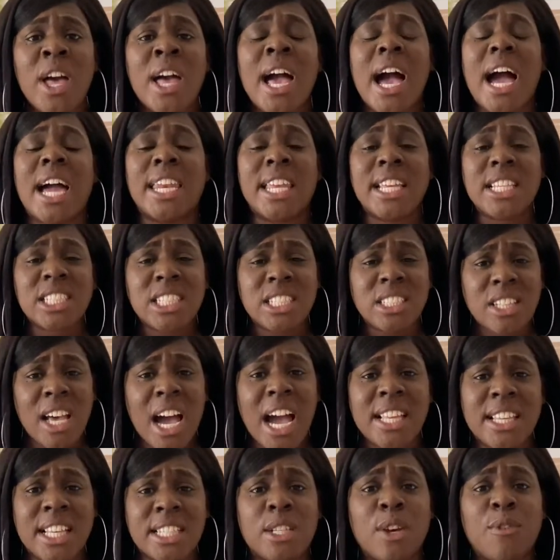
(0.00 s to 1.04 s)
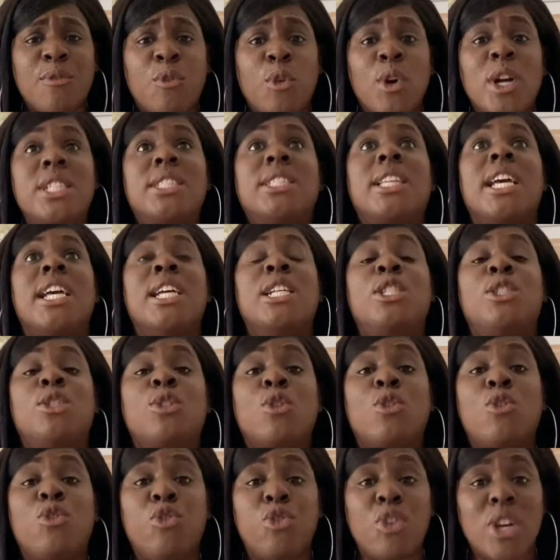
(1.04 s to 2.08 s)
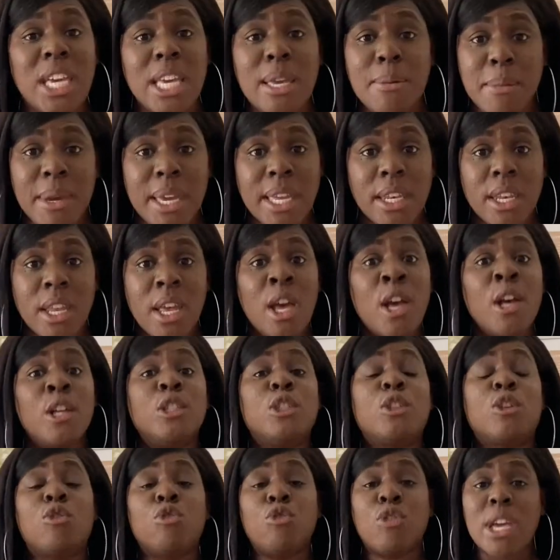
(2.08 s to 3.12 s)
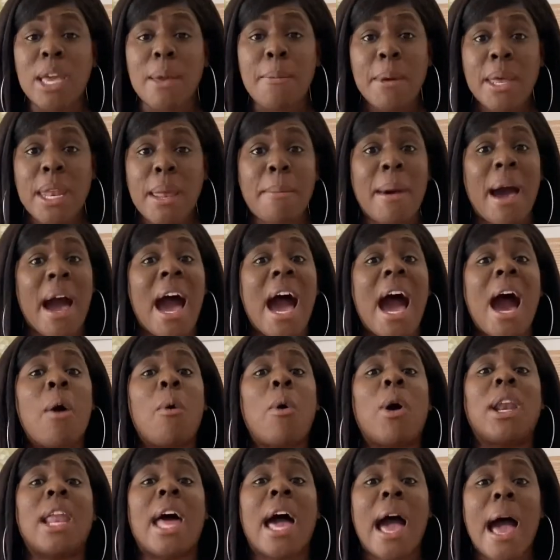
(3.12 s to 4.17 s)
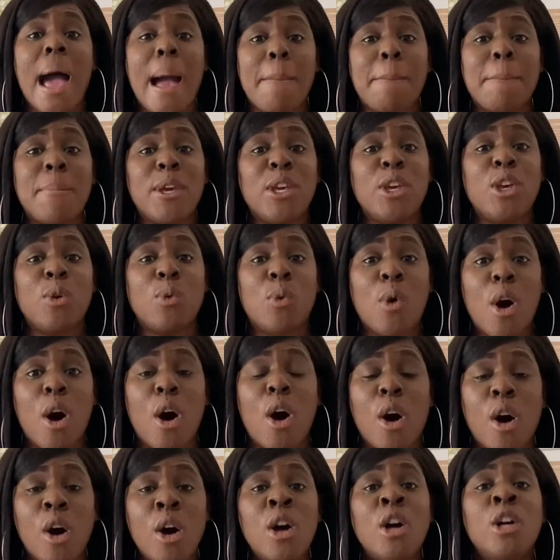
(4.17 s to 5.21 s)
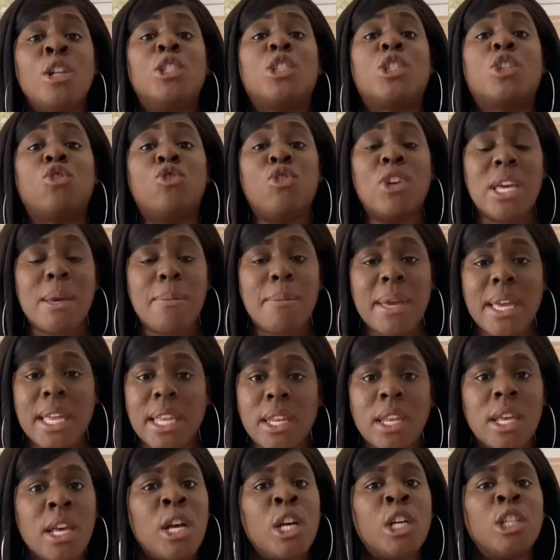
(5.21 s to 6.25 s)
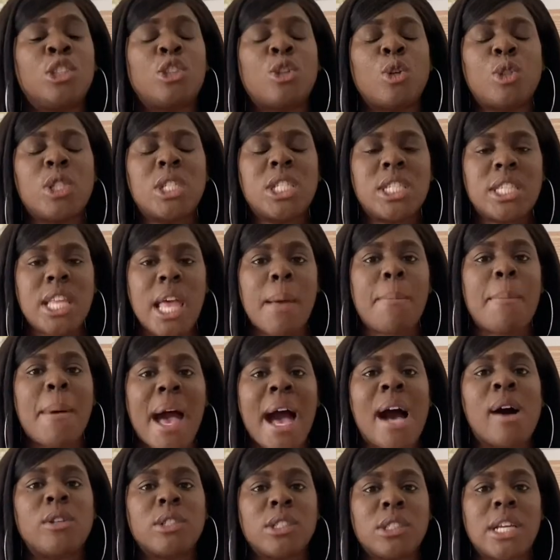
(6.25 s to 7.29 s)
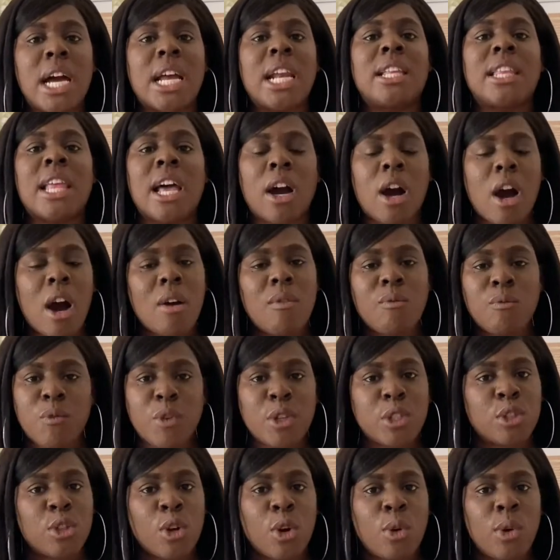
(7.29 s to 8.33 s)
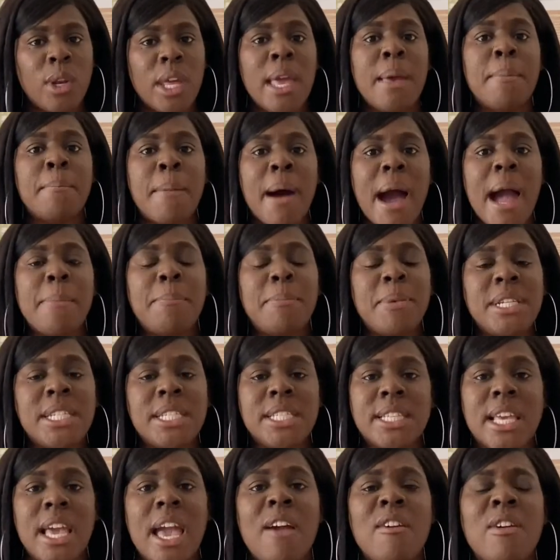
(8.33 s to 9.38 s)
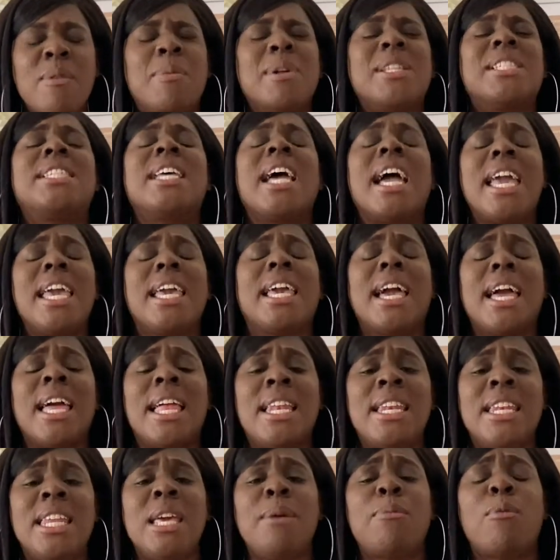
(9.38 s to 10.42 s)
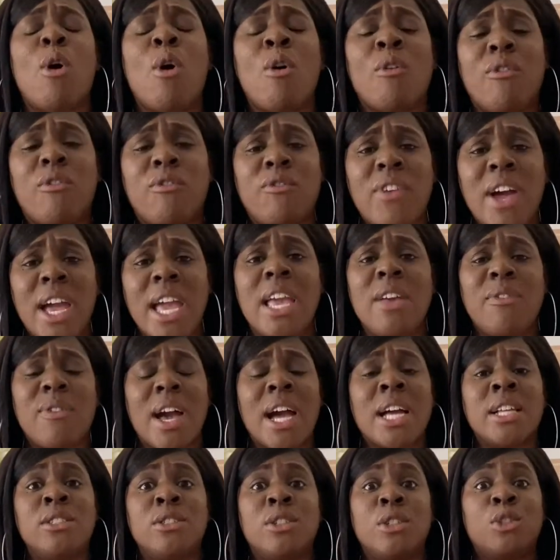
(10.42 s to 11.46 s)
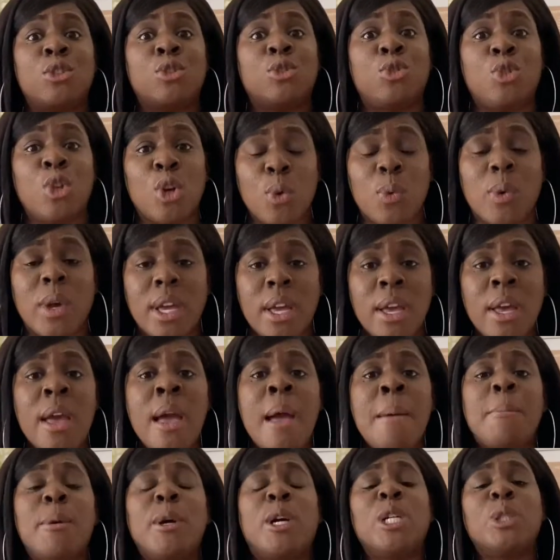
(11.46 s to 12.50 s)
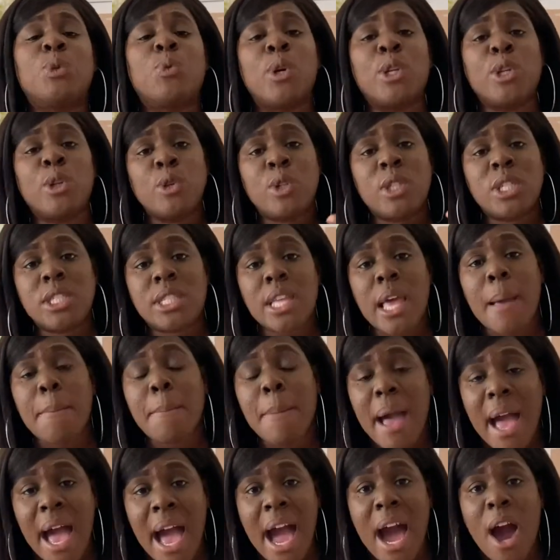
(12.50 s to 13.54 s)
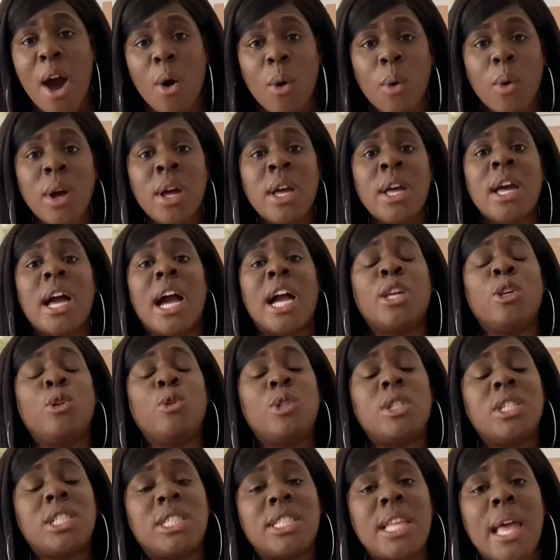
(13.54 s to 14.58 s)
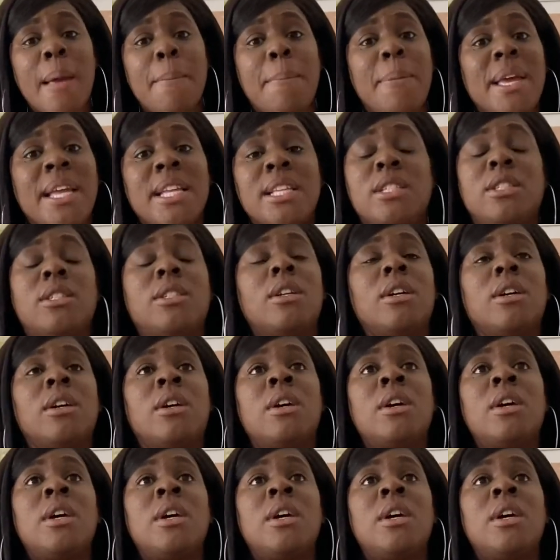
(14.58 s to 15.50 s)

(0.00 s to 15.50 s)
And inside there's a voice that is screaming about how unhappy you are, screaming. So step outside of that comfort zone. It might be scary, but take a leap of faith and just do it. Because when you step out and you step into